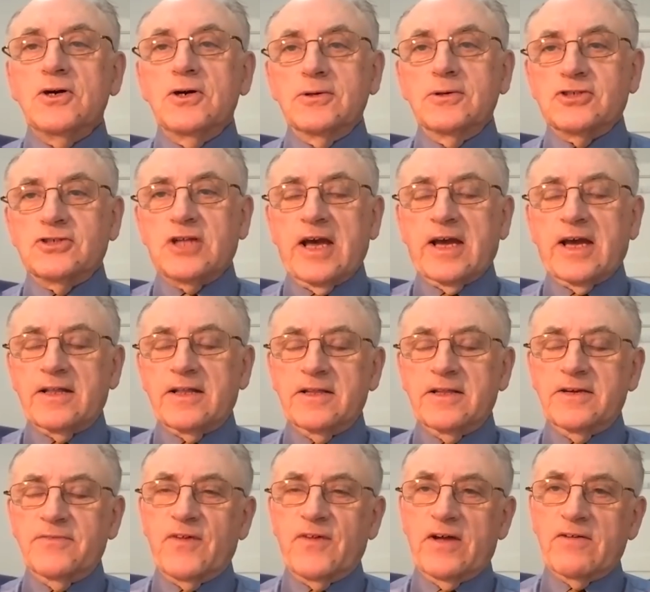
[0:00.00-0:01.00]
who's taken
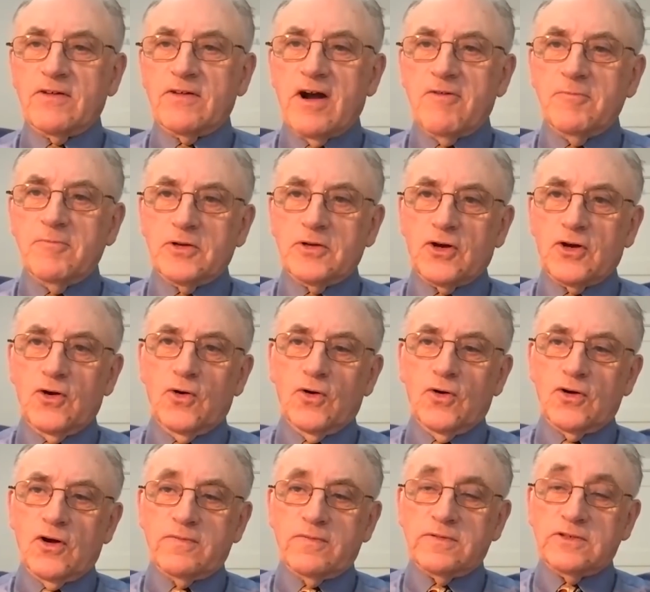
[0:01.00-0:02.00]
the federal government to
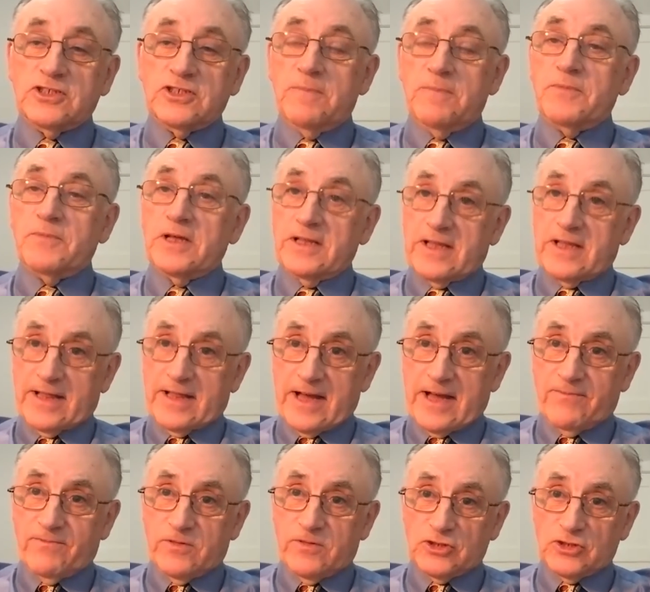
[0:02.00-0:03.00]
court over something that
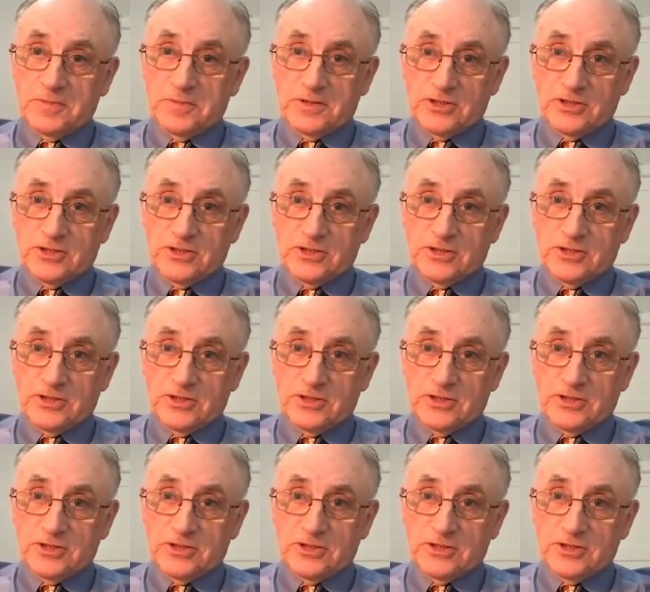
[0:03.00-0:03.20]
that First